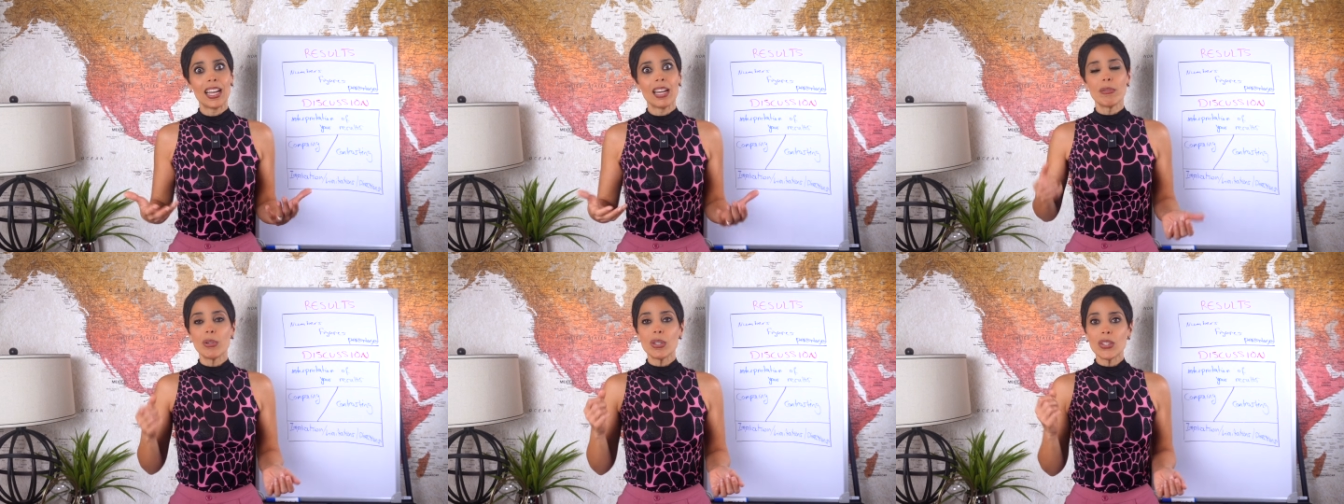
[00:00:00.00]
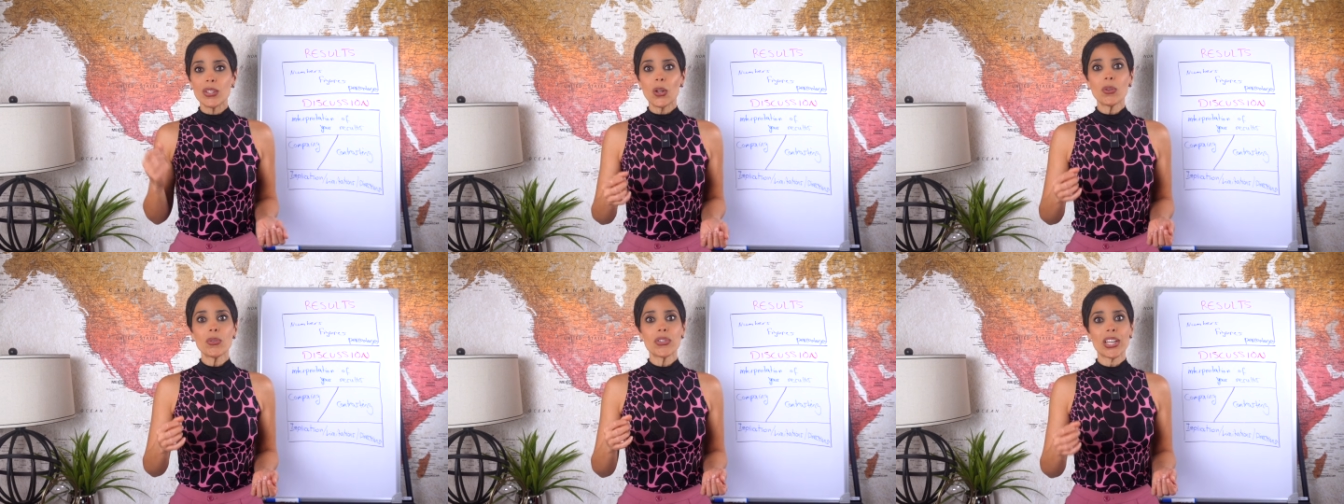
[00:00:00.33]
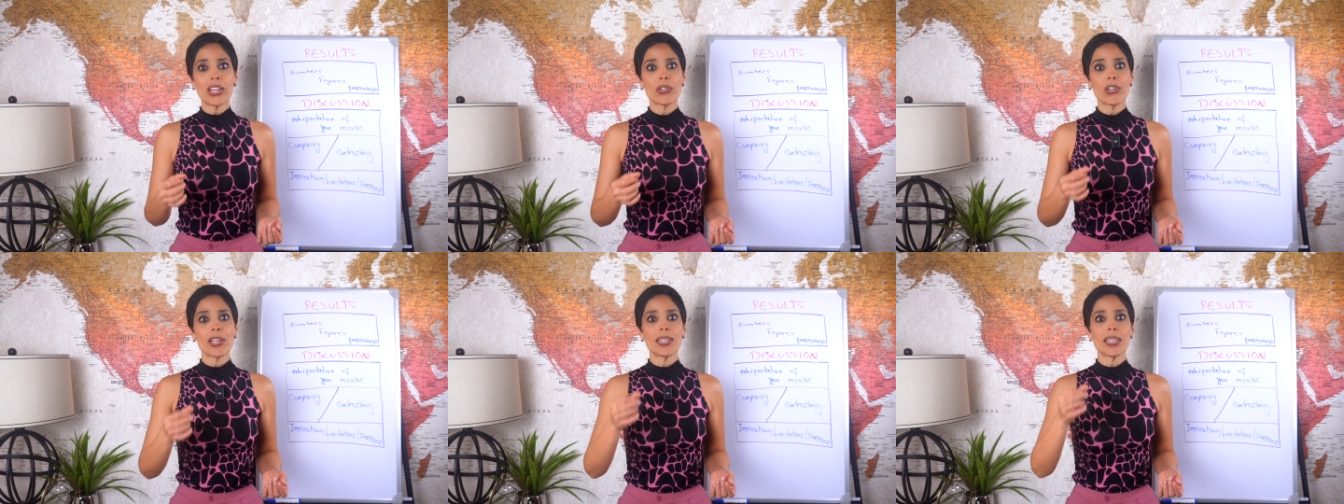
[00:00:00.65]
Results
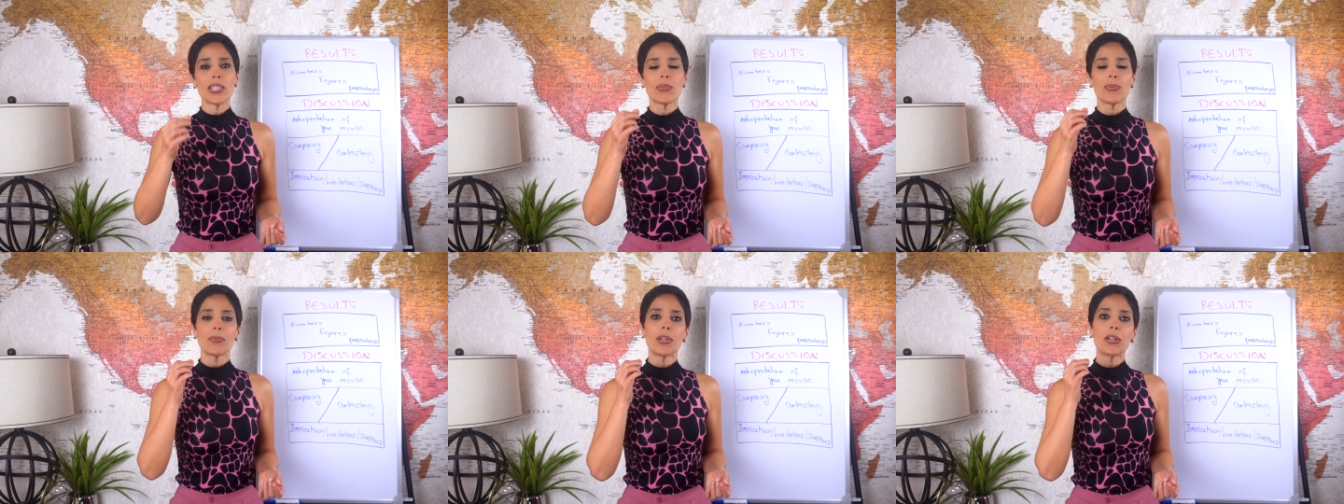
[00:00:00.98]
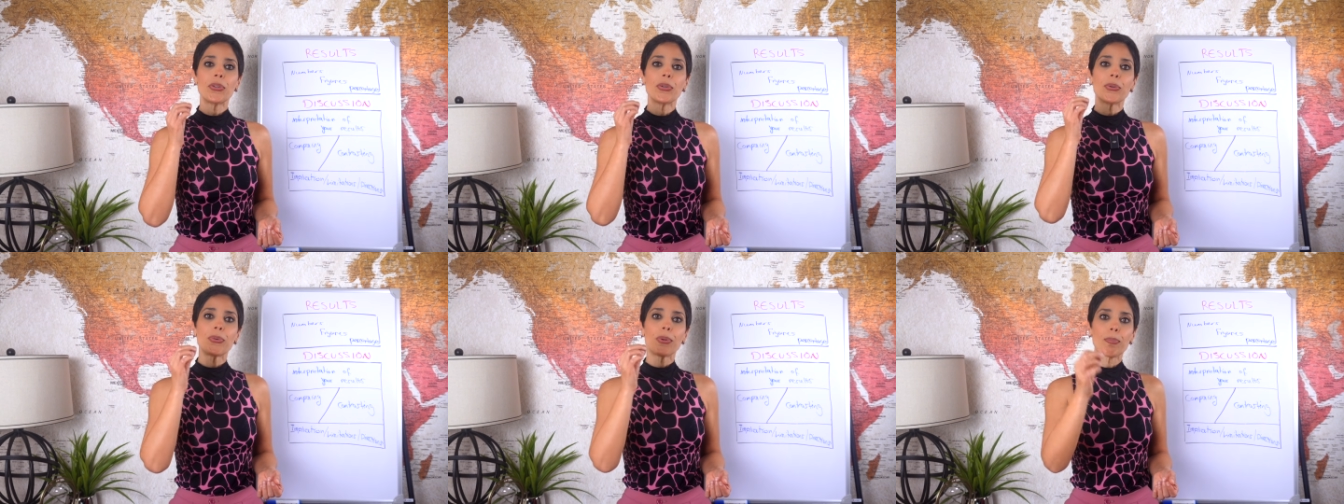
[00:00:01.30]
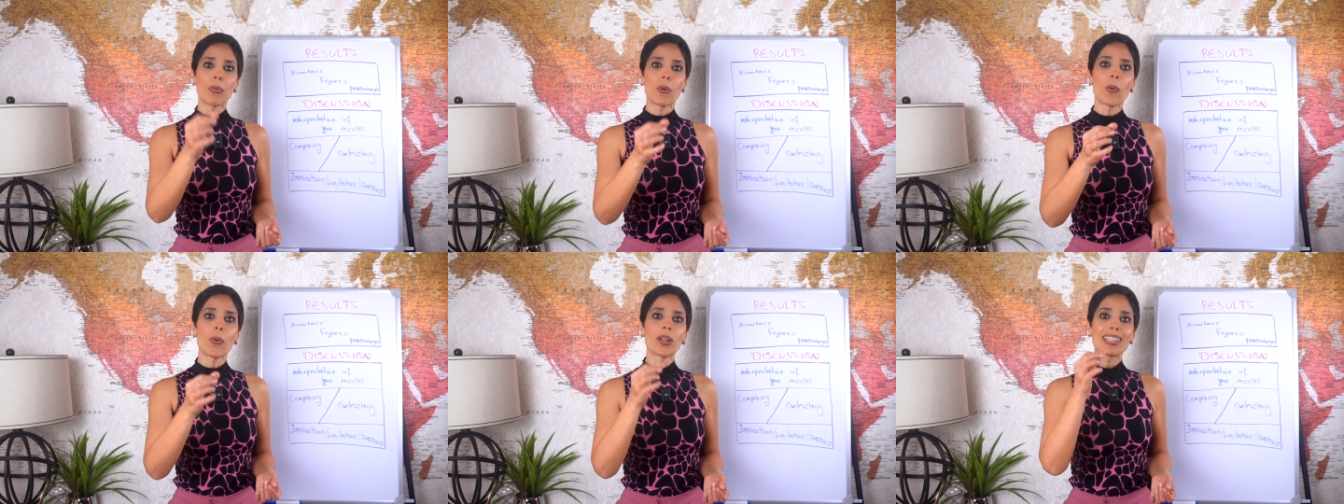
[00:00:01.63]
section is where you
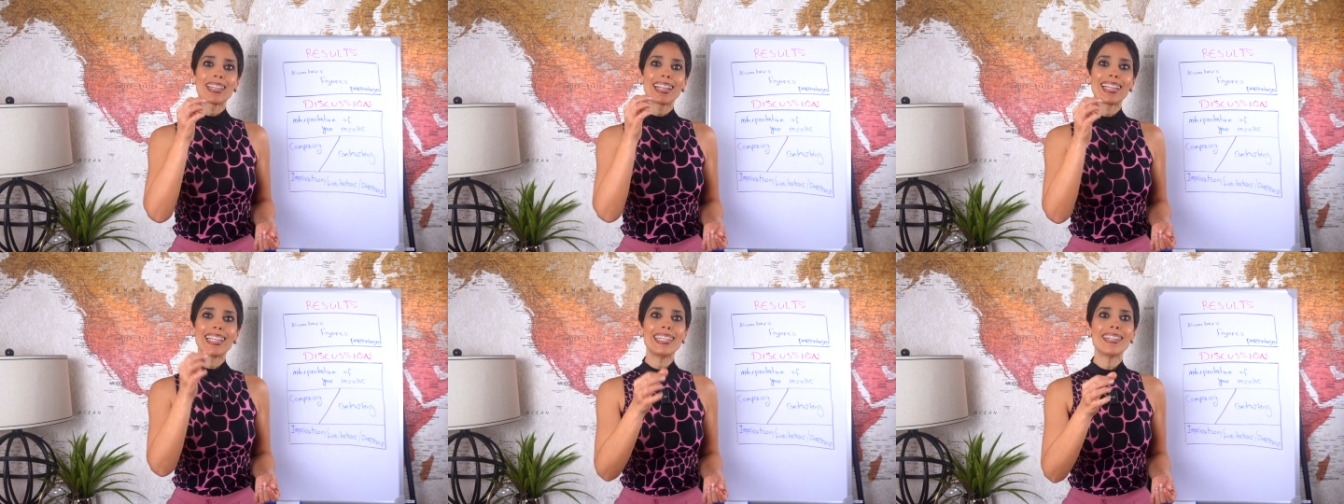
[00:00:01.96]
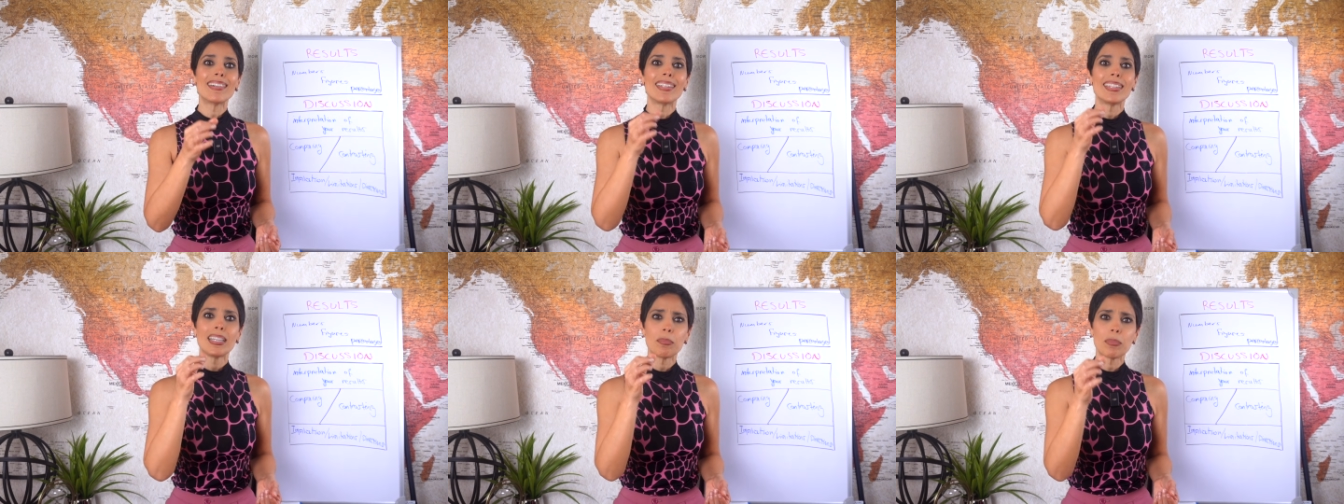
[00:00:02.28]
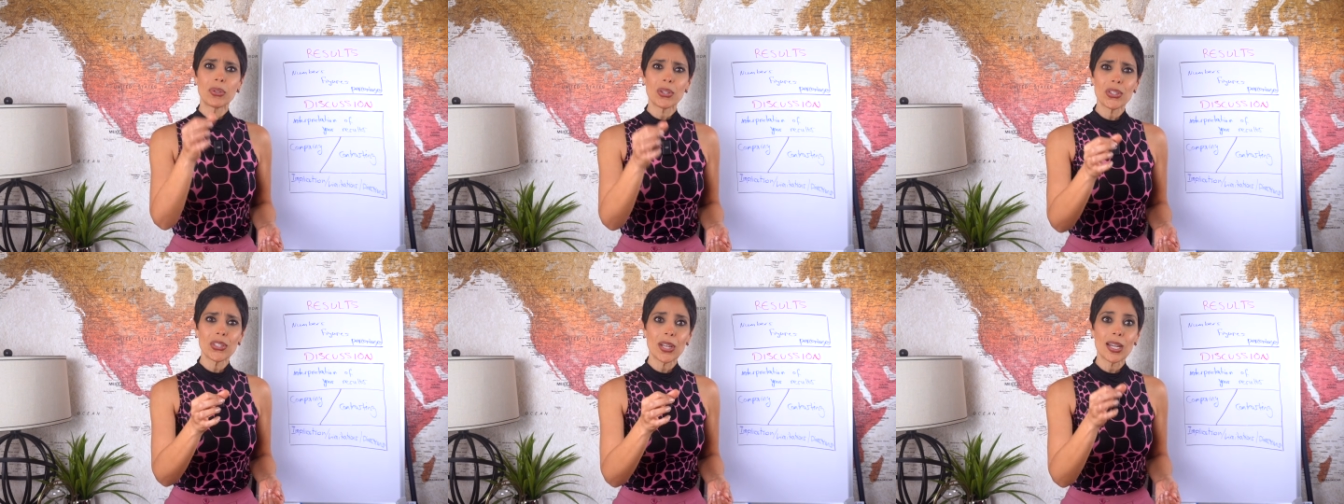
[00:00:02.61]
report clearly and
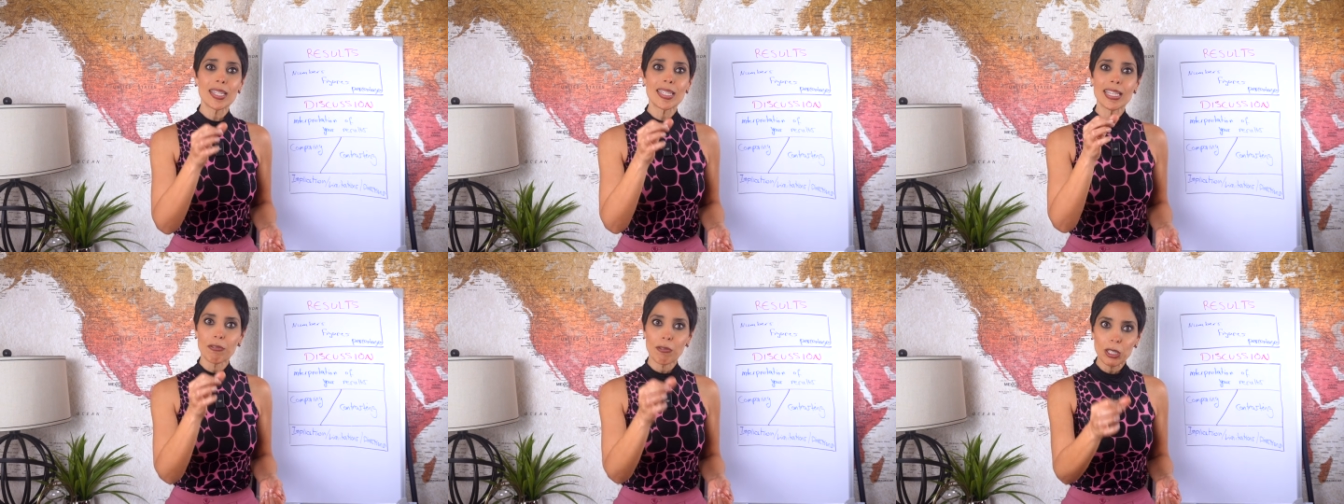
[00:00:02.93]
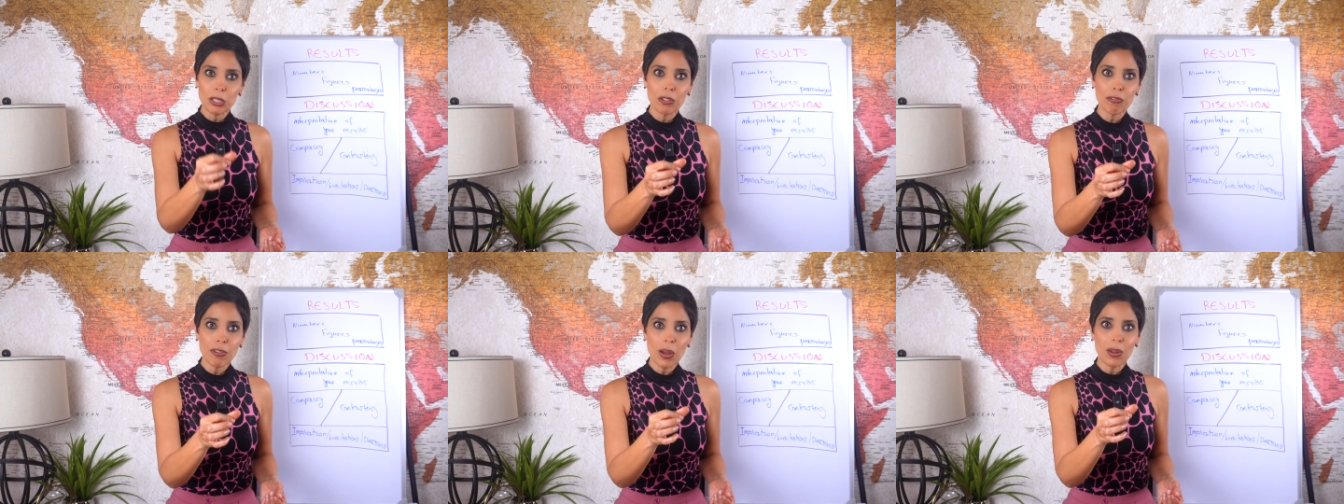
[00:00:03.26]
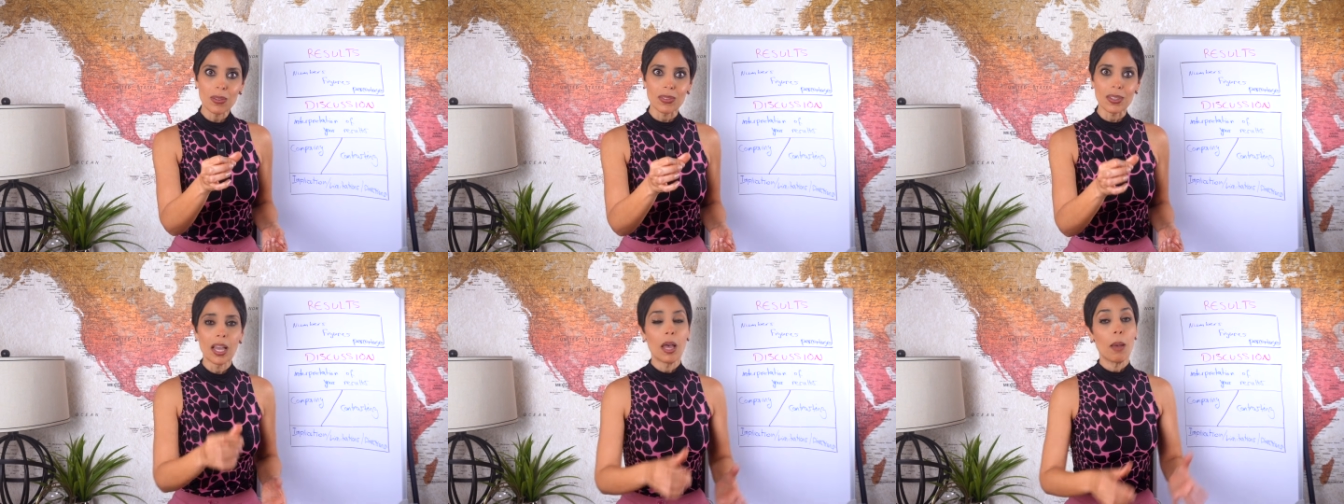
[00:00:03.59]
precisely what you
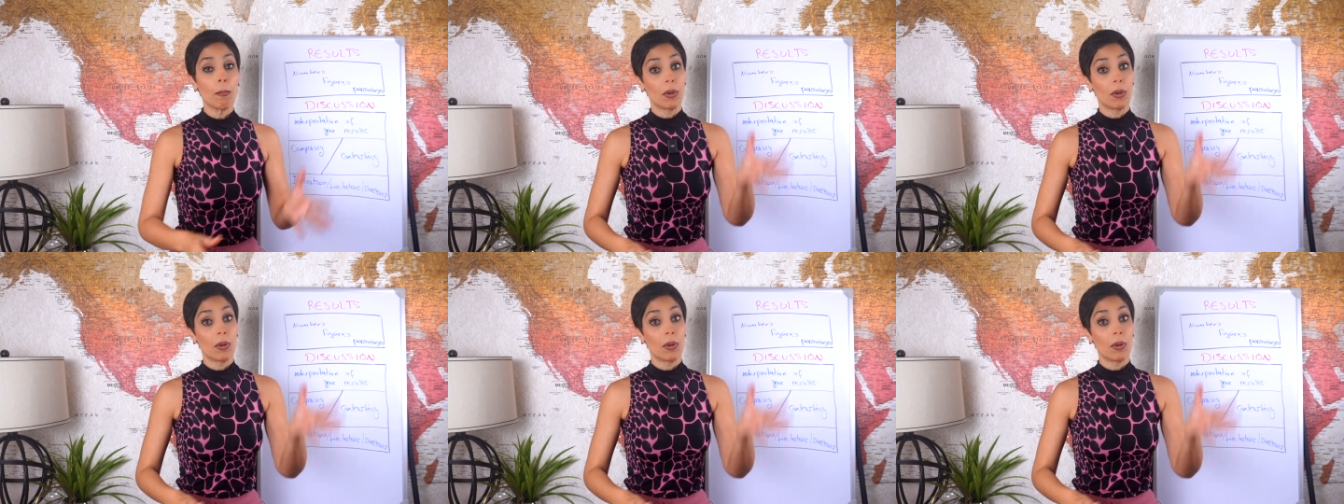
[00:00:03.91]
found,